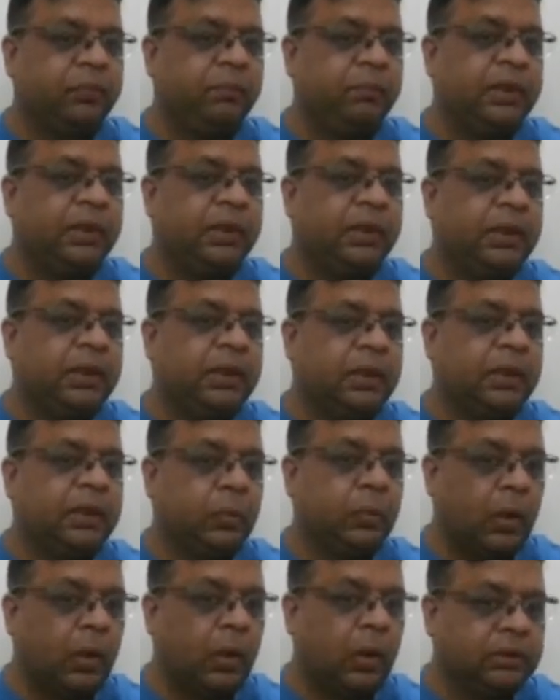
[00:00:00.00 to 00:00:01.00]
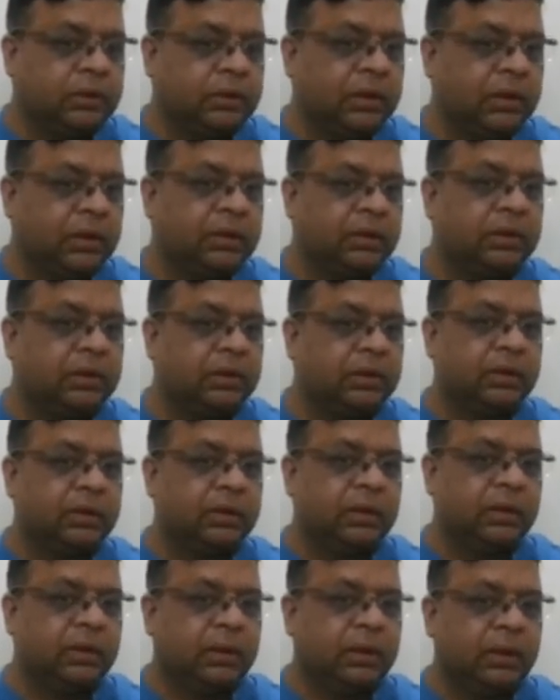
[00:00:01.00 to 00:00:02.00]
Be involved in
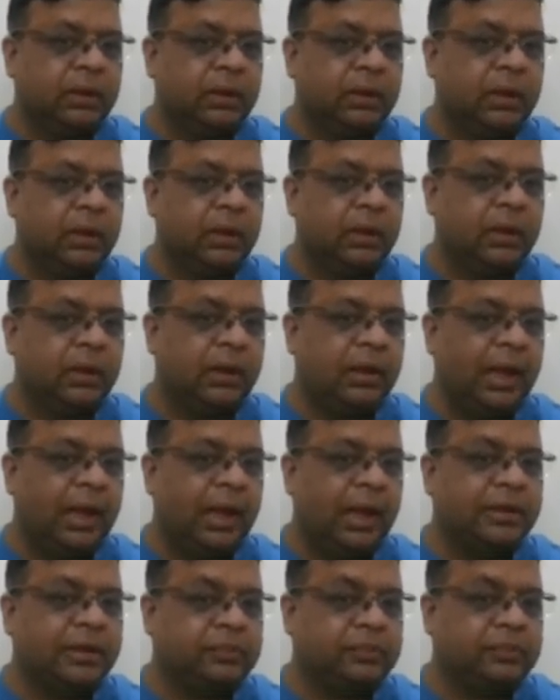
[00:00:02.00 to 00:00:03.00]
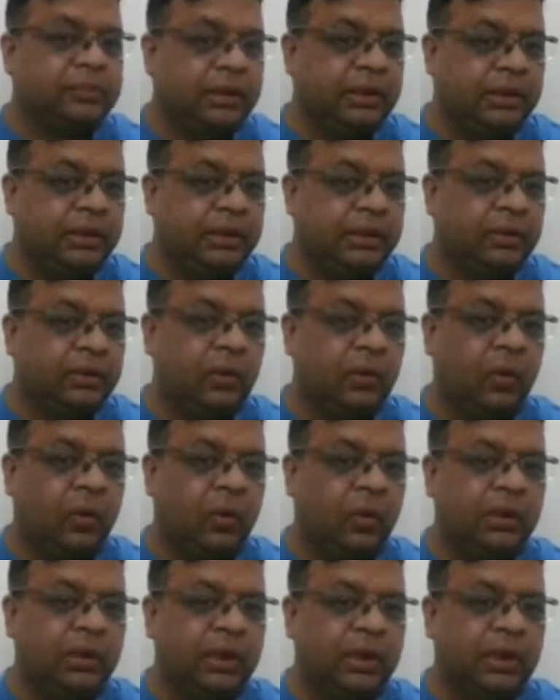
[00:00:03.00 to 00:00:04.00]
as many
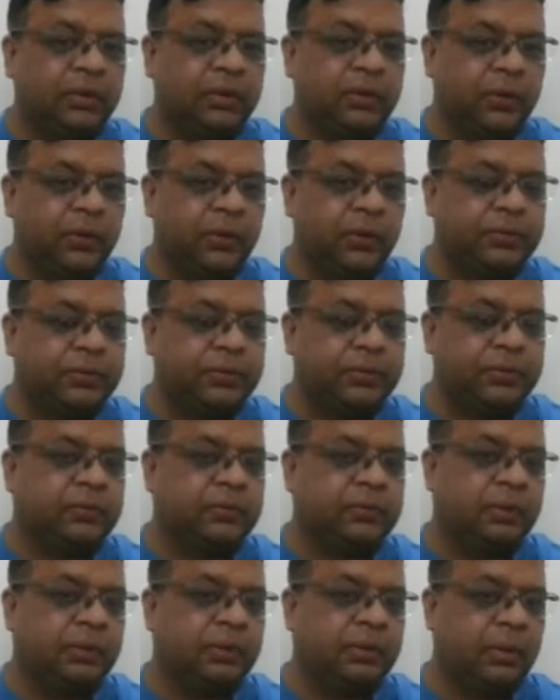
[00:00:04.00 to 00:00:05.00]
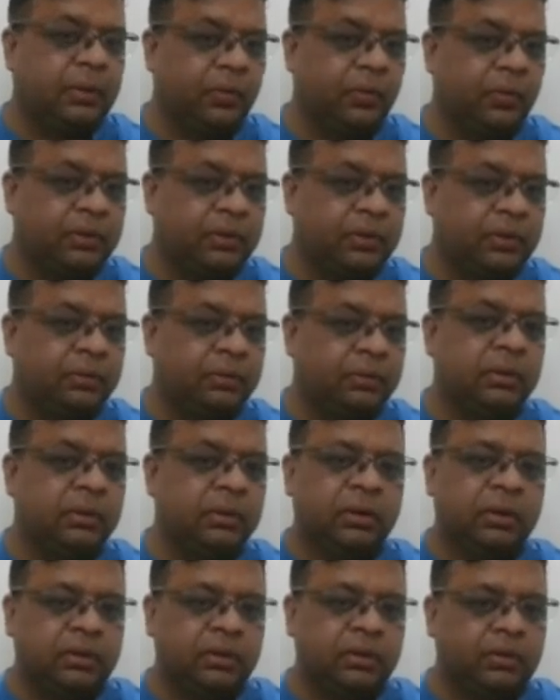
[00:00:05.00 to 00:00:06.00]
online groups which will promote.
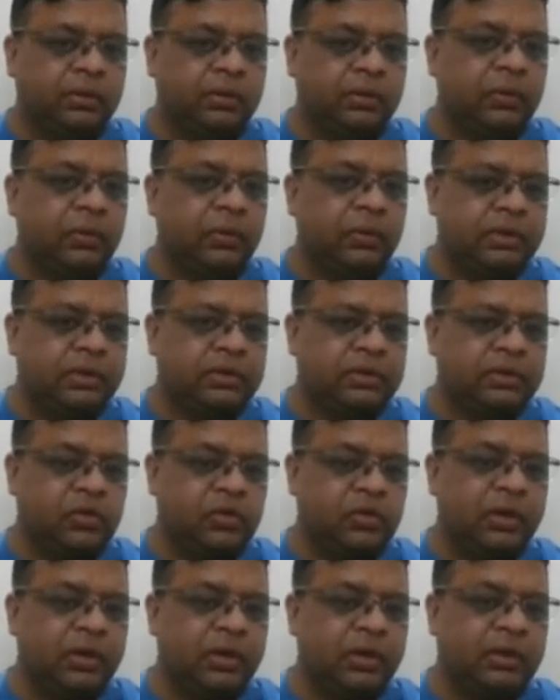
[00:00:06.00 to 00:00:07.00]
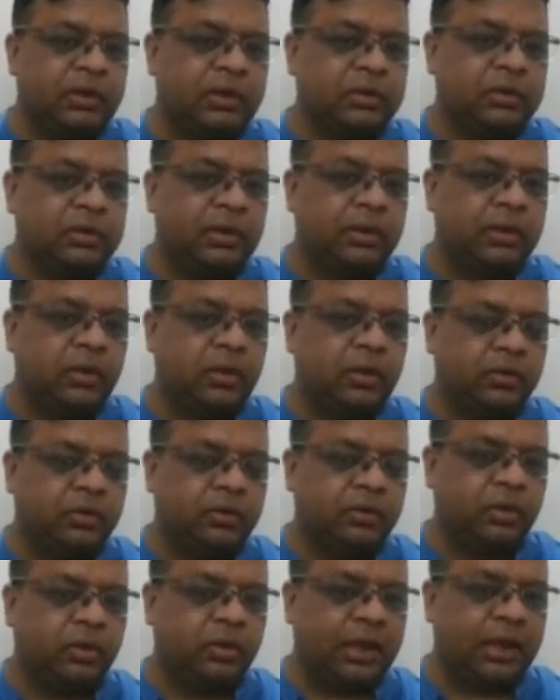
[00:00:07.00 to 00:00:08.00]
Don't just join things where you're not
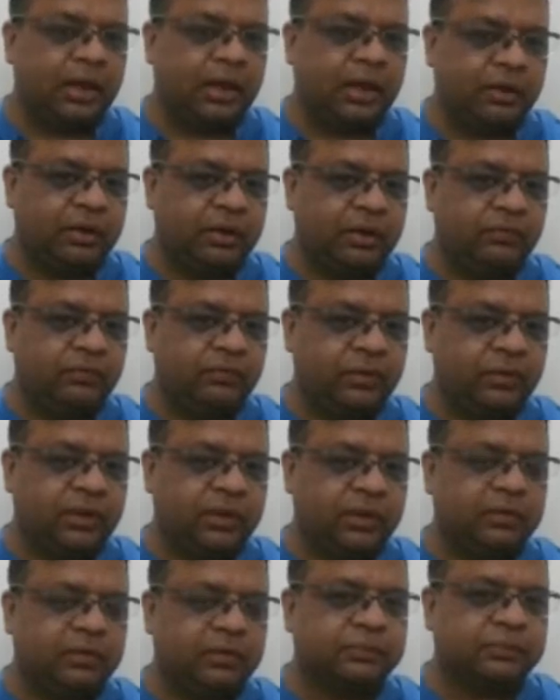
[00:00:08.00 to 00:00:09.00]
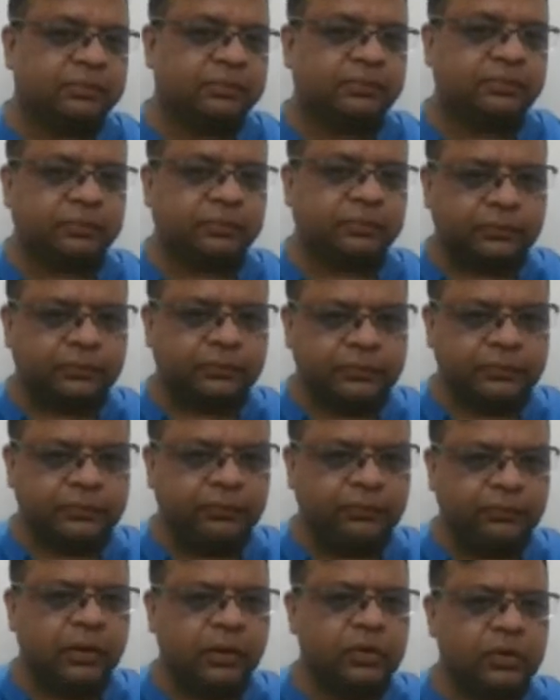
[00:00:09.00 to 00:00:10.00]
going to be active, right?
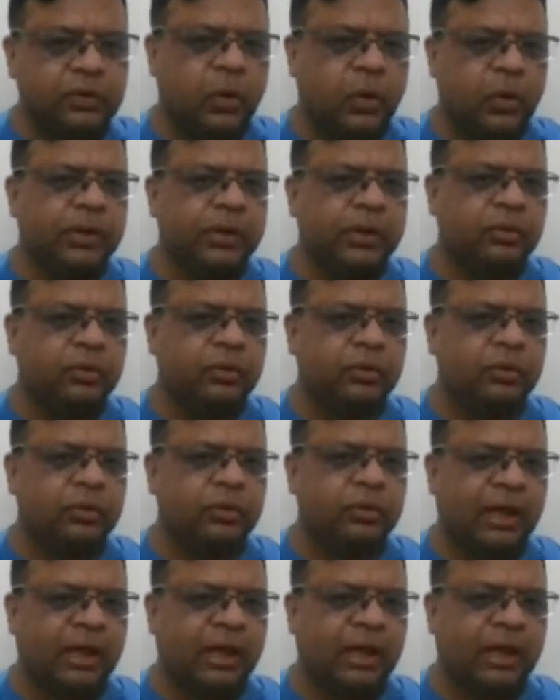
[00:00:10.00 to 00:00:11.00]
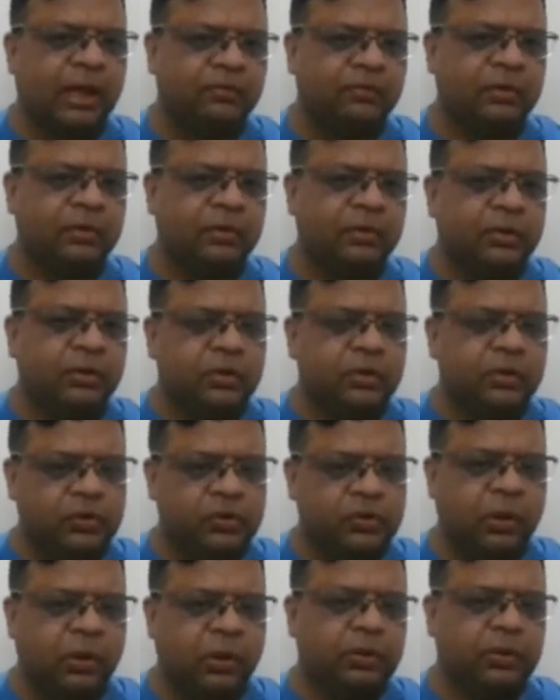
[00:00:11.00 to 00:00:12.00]
Join to be active,
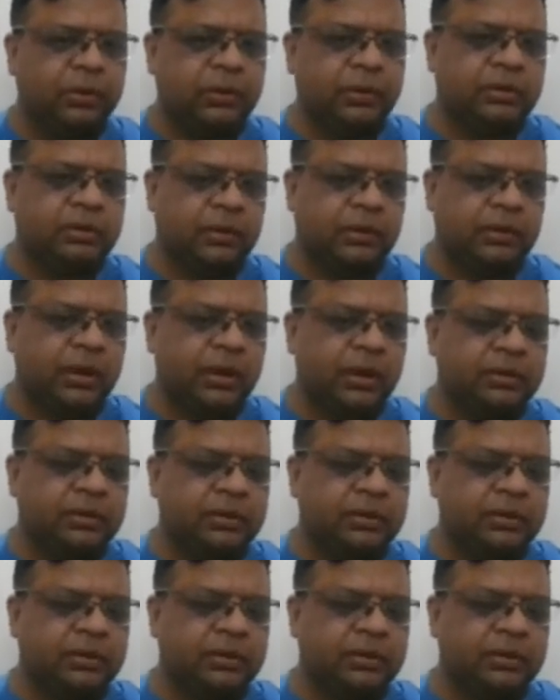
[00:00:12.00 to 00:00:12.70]
join to interact.